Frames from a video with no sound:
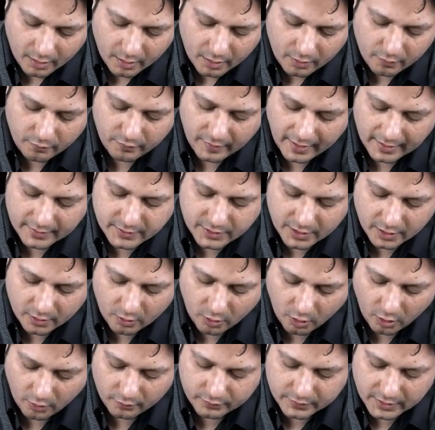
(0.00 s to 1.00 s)
fracture
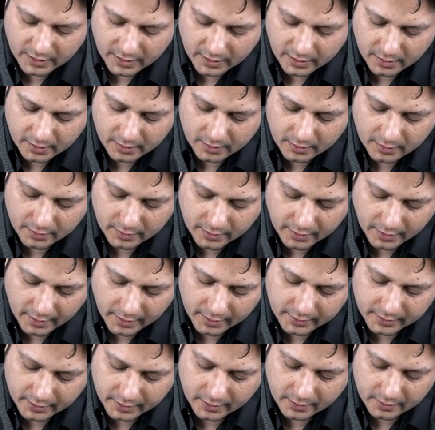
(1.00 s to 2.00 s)
of the
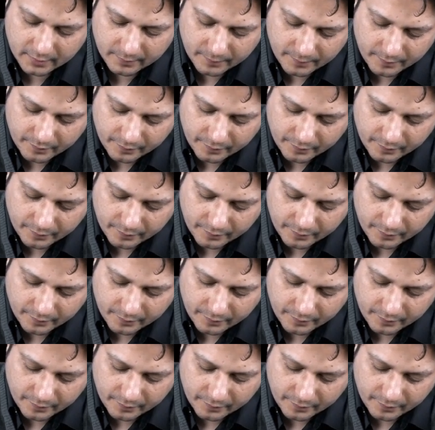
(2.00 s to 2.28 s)
greater